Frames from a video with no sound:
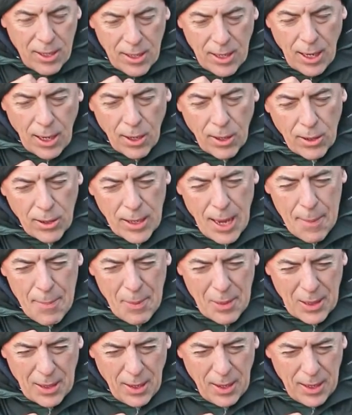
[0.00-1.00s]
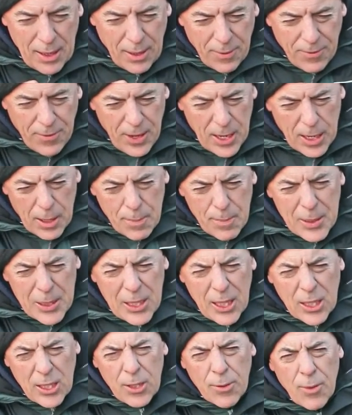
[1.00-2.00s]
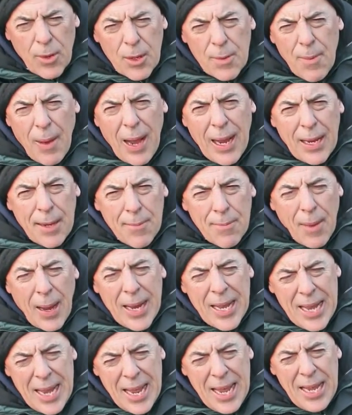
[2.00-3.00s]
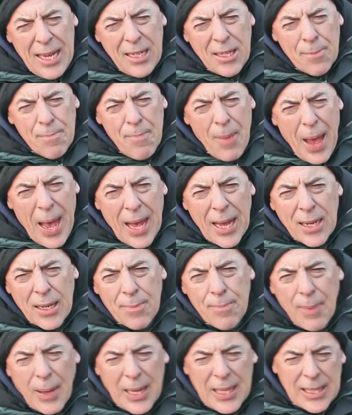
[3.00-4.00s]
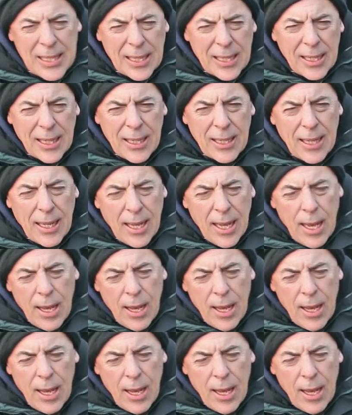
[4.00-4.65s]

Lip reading: curled up in the fetal position with my knees bent, basically.